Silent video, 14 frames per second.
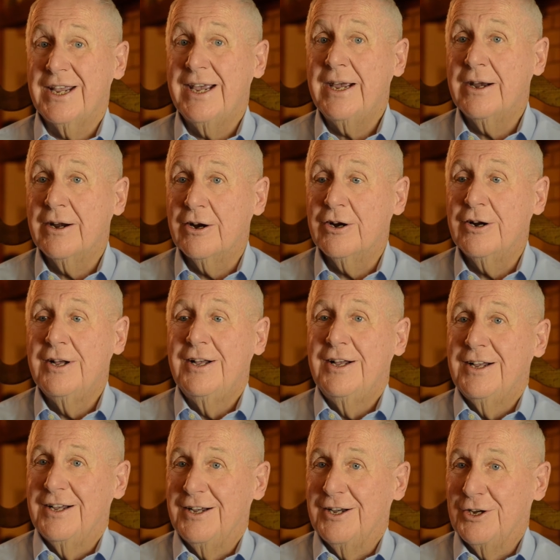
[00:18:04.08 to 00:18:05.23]
care
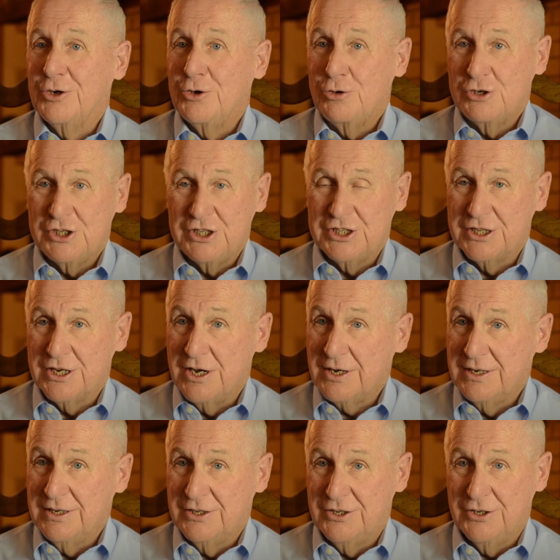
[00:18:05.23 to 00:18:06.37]
who she's
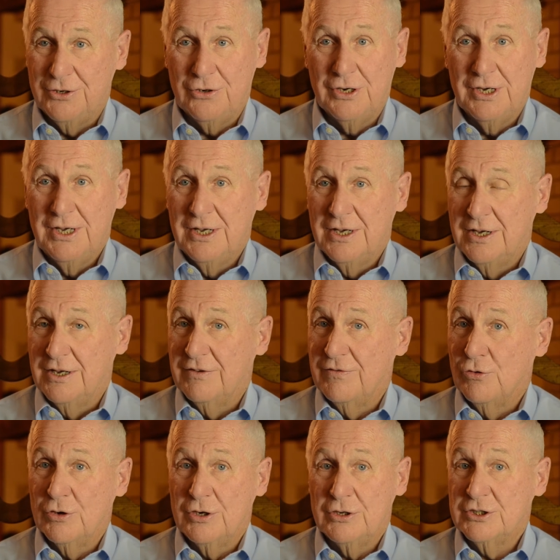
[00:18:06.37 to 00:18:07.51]
talking to.
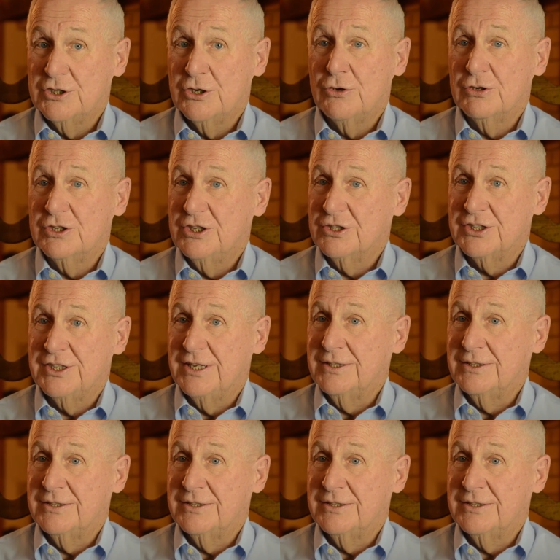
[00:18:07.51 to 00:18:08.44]
4 years old, she'll sit